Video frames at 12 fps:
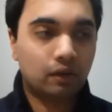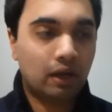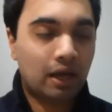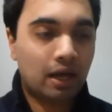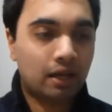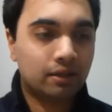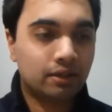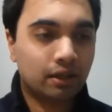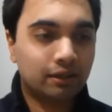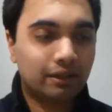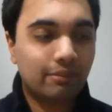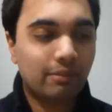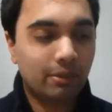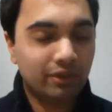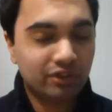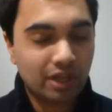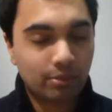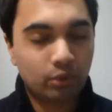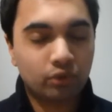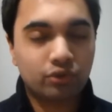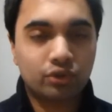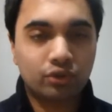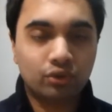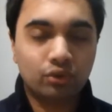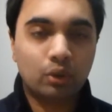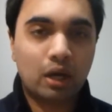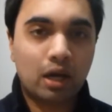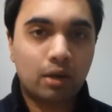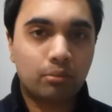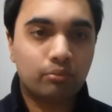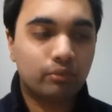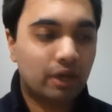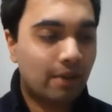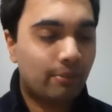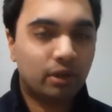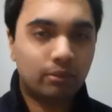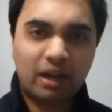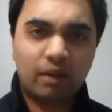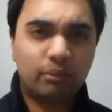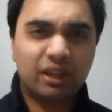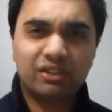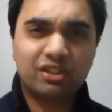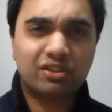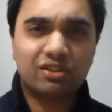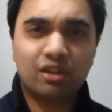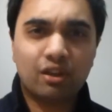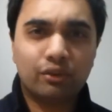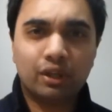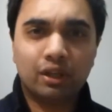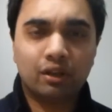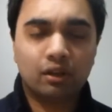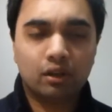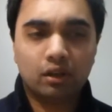and then maybe step on to Epic Man, because it's nothing